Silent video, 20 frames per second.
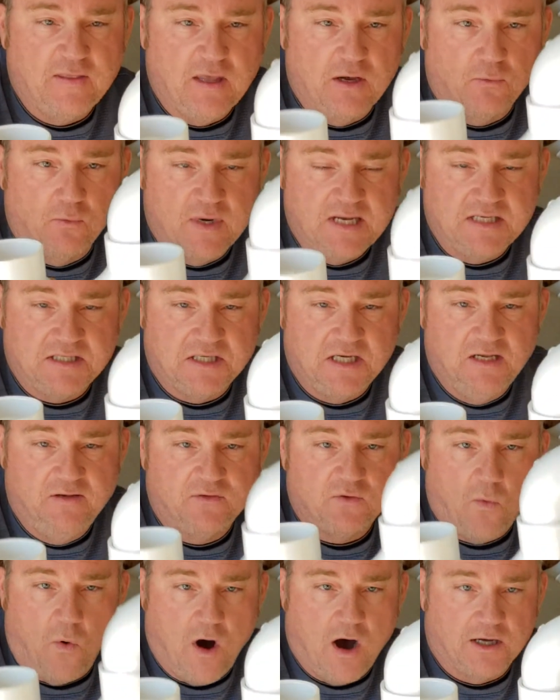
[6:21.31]
that receives
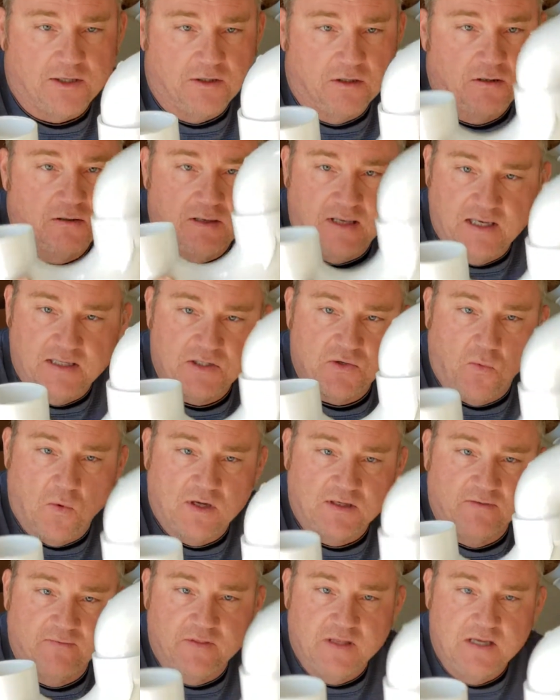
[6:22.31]
water gets
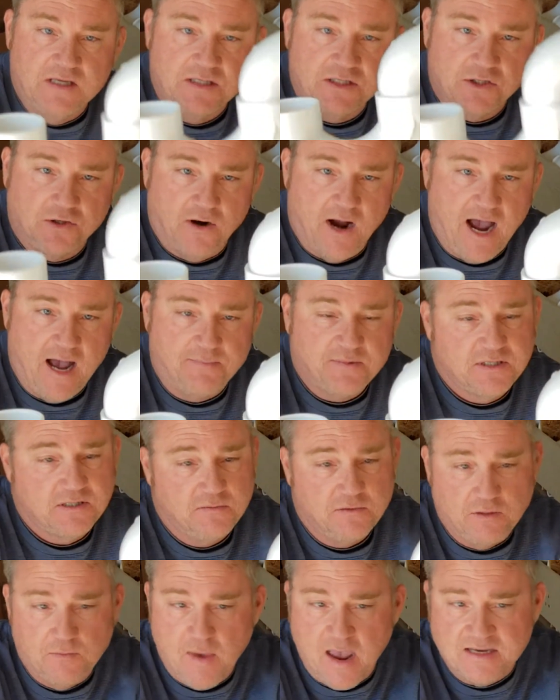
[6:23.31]
one of these traps.
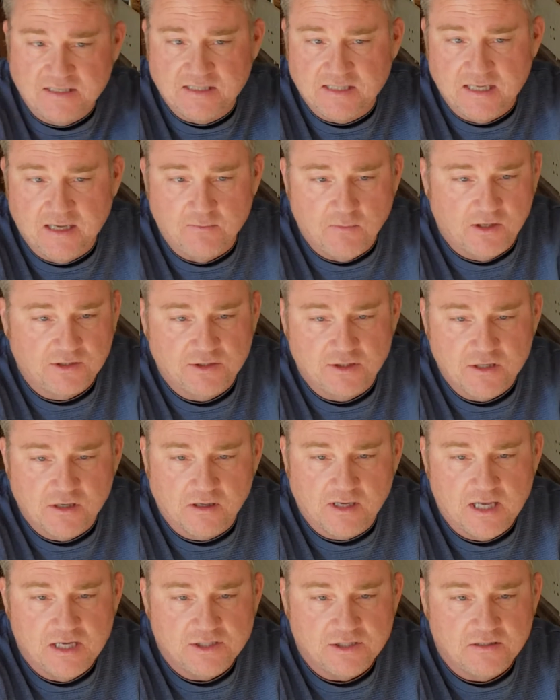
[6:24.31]
You may see them under your
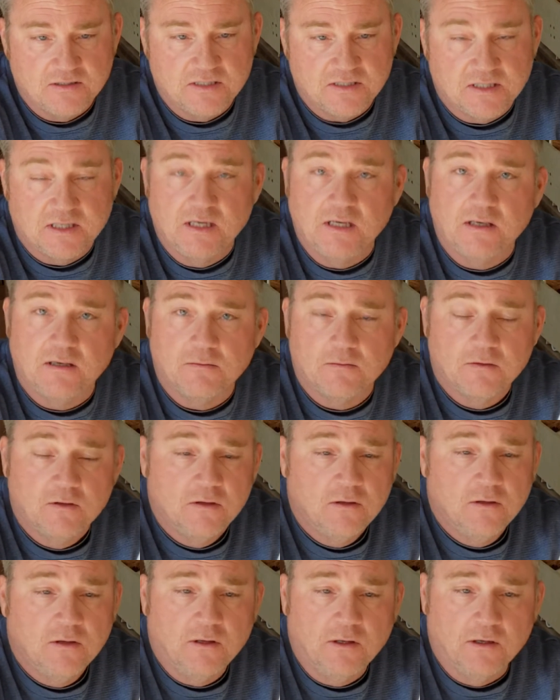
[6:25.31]
kitchen sink,
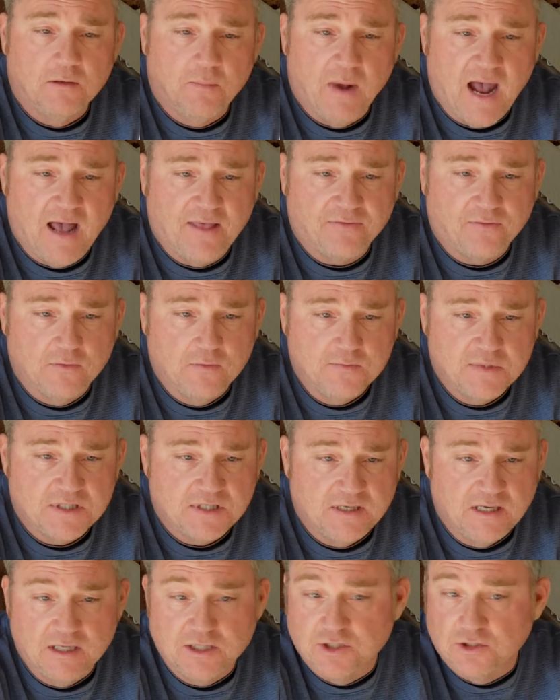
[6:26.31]
your bathroom
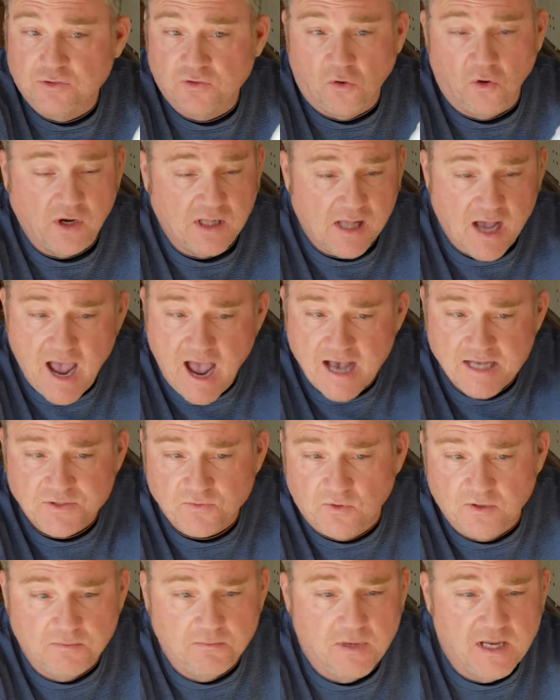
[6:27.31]
sinks, your toilet has
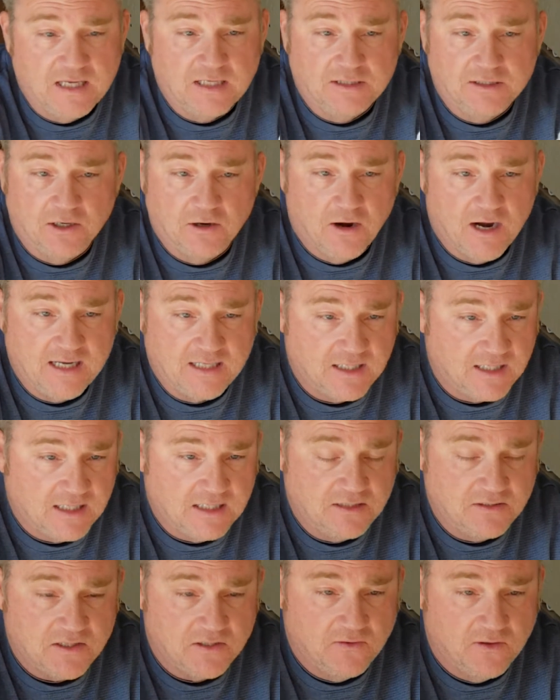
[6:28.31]
one integrated
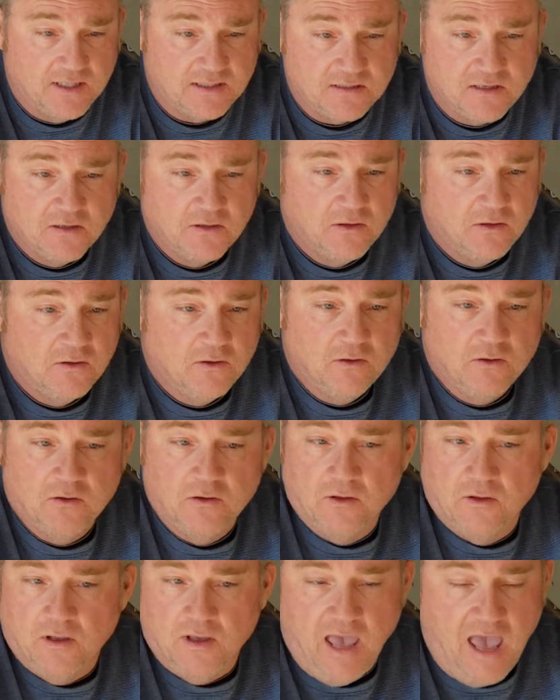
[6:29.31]
into it.
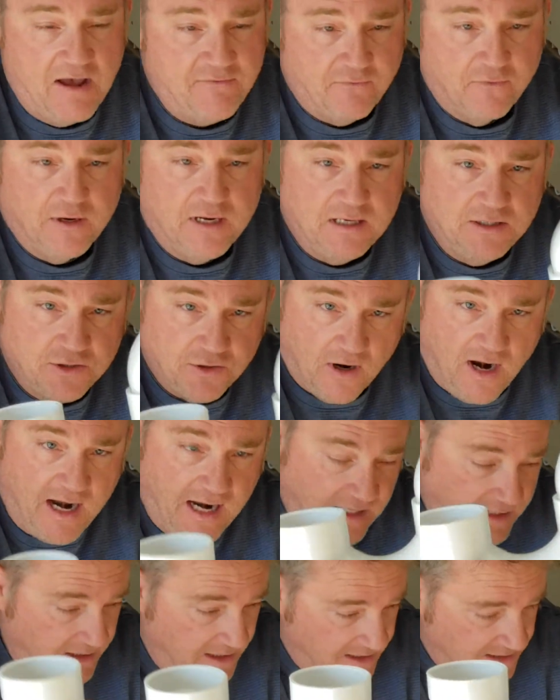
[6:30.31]
Every
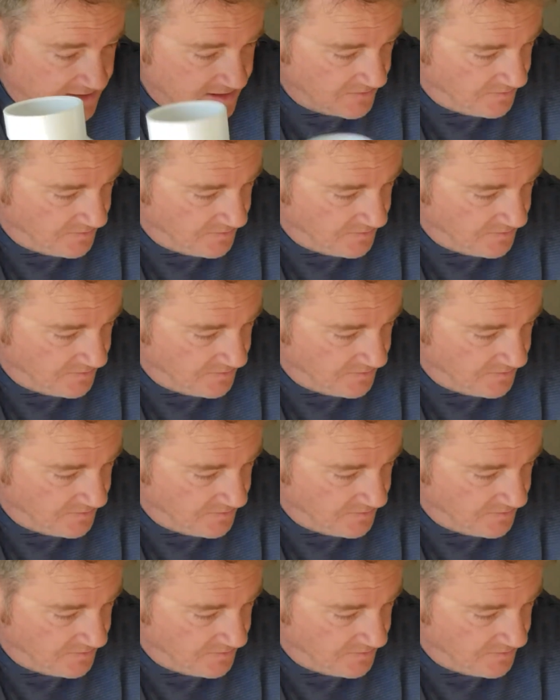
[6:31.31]
drain gets a